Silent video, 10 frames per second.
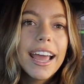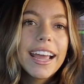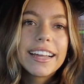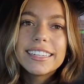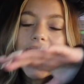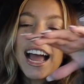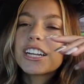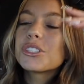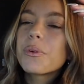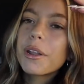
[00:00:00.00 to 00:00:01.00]
And I
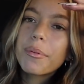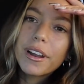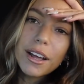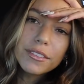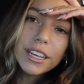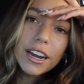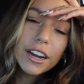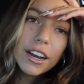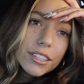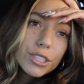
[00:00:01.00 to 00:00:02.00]
just want to put out there,